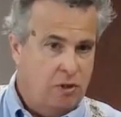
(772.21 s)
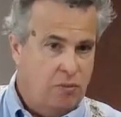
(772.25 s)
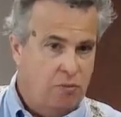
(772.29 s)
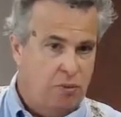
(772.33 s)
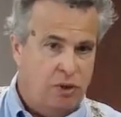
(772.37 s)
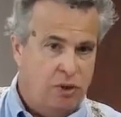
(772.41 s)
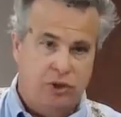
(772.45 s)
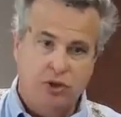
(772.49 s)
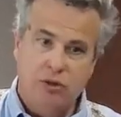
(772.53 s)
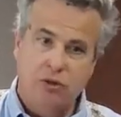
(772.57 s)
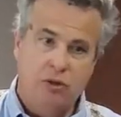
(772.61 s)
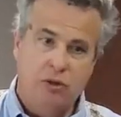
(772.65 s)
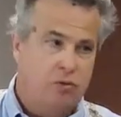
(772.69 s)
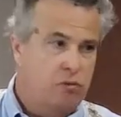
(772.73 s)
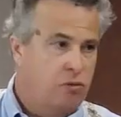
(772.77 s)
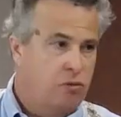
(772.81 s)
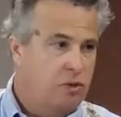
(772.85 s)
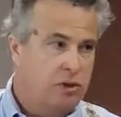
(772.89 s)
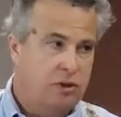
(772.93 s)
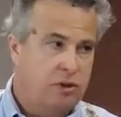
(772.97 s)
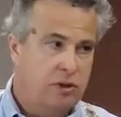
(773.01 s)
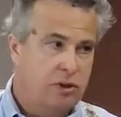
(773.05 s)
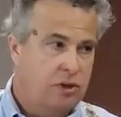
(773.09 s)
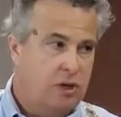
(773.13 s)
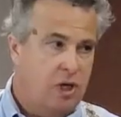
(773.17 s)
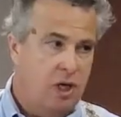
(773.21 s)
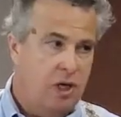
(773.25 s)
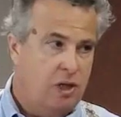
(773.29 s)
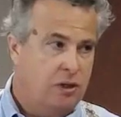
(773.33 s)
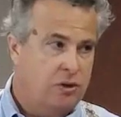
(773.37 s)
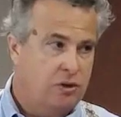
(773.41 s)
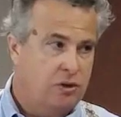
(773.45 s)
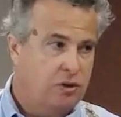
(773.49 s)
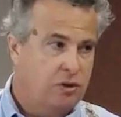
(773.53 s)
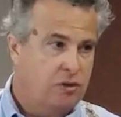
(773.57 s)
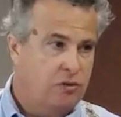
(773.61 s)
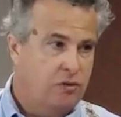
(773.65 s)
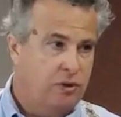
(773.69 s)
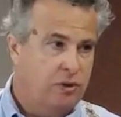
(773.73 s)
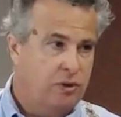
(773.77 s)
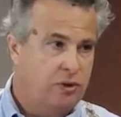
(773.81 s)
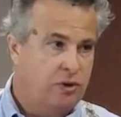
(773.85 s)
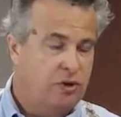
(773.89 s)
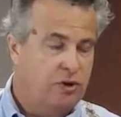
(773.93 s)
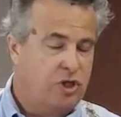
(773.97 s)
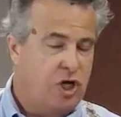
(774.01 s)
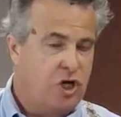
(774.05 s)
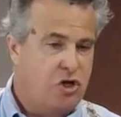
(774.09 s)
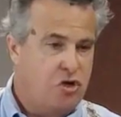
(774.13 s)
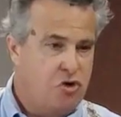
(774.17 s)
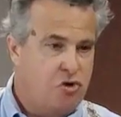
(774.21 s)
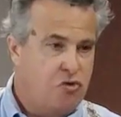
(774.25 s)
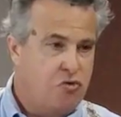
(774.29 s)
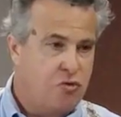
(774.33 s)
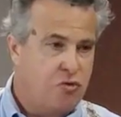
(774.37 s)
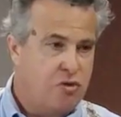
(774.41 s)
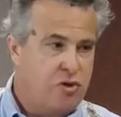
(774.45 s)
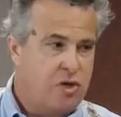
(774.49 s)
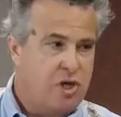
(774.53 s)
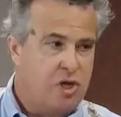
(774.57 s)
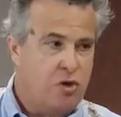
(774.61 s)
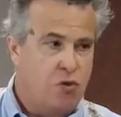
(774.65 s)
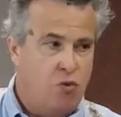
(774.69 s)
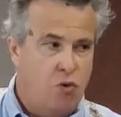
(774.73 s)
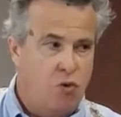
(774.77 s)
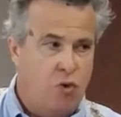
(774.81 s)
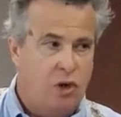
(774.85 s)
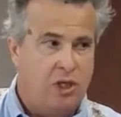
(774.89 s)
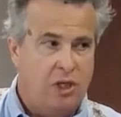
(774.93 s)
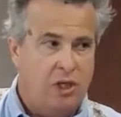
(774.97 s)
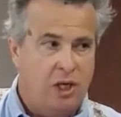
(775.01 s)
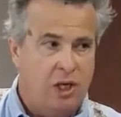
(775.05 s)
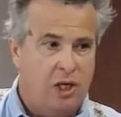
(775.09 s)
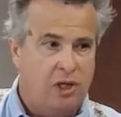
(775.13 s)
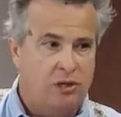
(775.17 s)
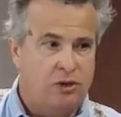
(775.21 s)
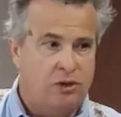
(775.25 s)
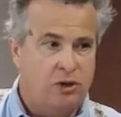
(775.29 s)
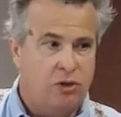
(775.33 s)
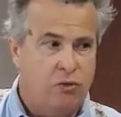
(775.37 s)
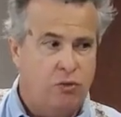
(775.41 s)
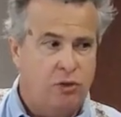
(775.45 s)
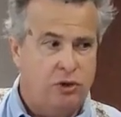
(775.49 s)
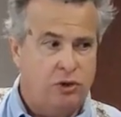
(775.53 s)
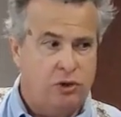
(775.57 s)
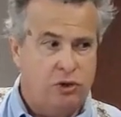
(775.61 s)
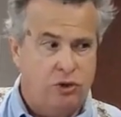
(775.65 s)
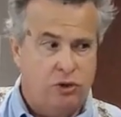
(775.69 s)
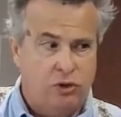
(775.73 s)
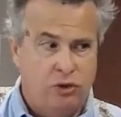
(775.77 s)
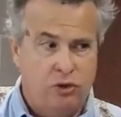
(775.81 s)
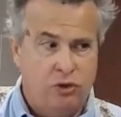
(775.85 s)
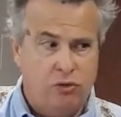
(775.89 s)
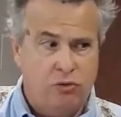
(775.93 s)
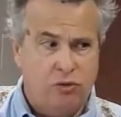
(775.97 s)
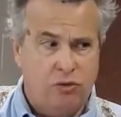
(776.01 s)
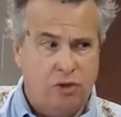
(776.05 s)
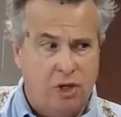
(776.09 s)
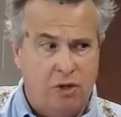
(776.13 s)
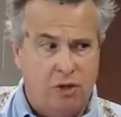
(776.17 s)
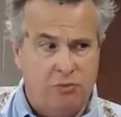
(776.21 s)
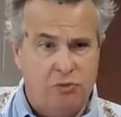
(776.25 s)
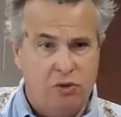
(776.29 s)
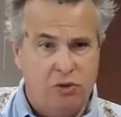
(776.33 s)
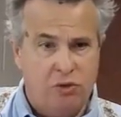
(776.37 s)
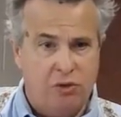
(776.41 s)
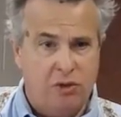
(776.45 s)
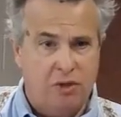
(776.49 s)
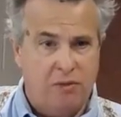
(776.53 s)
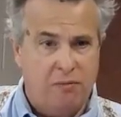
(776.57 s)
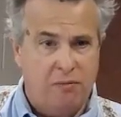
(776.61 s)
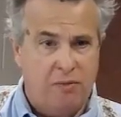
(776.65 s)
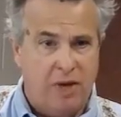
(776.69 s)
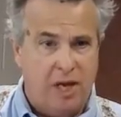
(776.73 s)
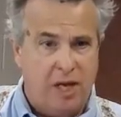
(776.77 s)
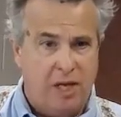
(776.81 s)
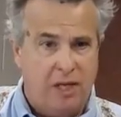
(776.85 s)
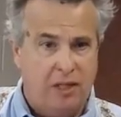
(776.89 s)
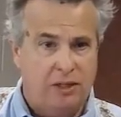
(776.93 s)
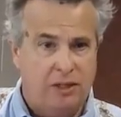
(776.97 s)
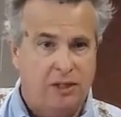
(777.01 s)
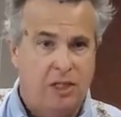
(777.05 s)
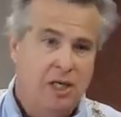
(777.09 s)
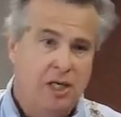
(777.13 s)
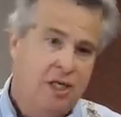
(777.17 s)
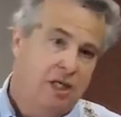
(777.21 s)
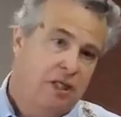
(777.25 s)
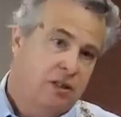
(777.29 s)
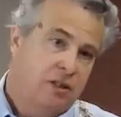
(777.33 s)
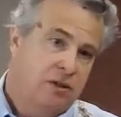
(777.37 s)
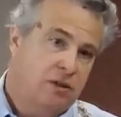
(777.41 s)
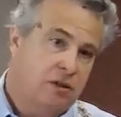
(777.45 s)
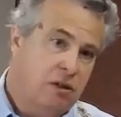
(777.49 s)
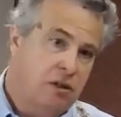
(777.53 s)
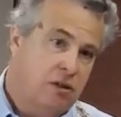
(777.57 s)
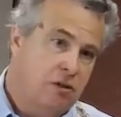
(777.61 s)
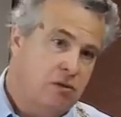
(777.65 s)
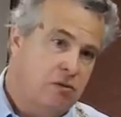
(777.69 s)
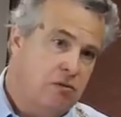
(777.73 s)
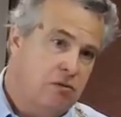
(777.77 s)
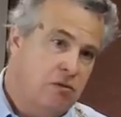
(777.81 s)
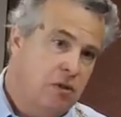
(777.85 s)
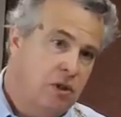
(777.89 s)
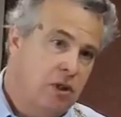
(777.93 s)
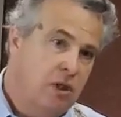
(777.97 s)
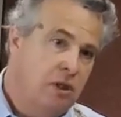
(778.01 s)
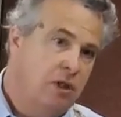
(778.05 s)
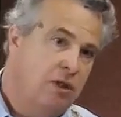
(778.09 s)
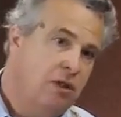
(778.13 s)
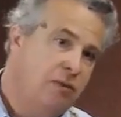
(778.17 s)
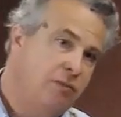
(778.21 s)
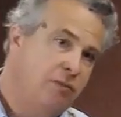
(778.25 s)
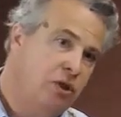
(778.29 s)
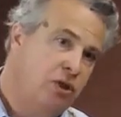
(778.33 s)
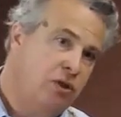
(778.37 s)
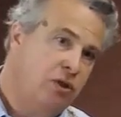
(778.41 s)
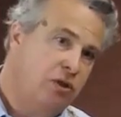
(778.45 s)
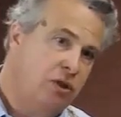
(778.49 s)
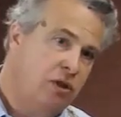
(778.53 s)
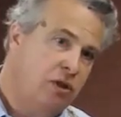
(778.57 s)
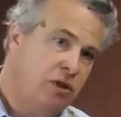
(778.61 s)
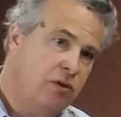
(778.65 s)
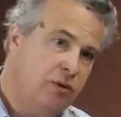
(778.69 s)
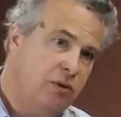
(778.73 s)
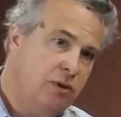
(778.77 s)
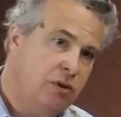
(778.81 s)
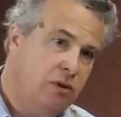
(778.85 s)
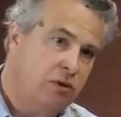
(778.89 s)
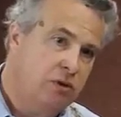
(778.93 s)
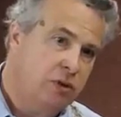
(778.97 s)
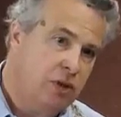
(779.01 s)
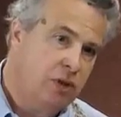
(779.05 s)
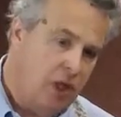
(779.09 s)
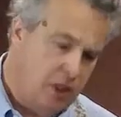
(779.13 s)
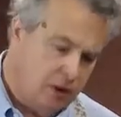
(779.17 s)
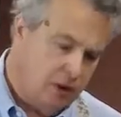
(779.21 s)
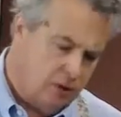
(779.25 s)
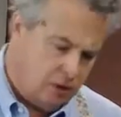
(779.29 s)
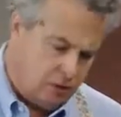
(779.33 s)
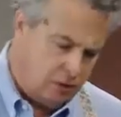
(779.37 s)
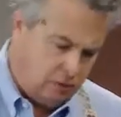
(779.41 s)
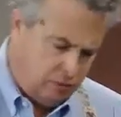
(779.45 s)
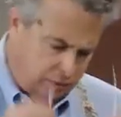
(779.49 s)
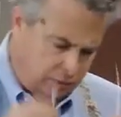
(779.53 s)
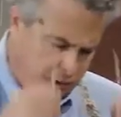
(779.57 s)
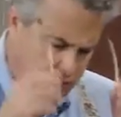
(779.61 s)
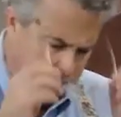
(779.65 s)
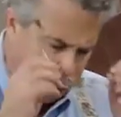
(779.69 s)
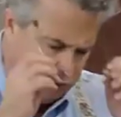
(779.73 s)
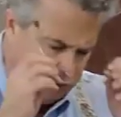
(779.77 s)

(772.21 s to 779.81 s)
but you don't want the consequences. And you think what consequences do come you can manage. So I'm going to show you what those consequences